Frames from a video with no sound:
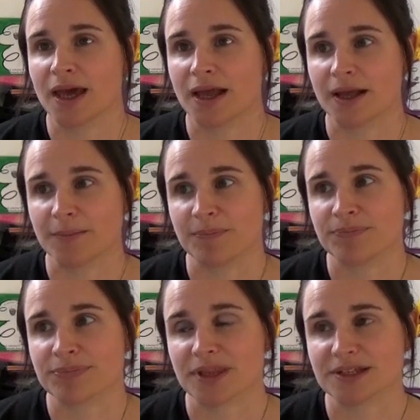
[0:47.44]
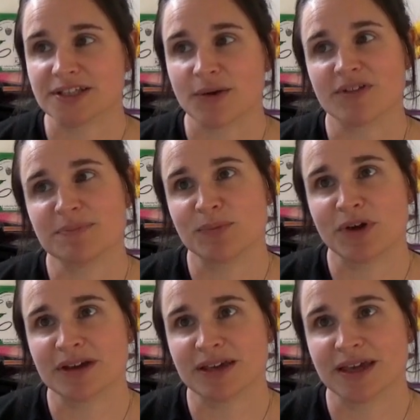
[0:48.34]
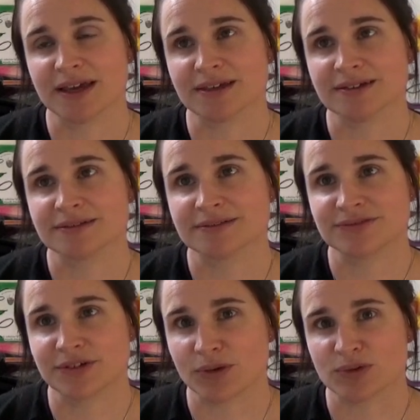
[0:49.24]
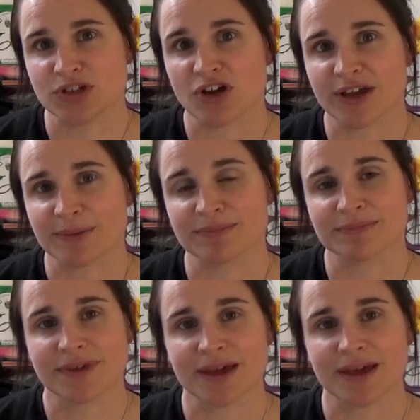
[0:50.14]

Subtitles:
So I've been working for a long time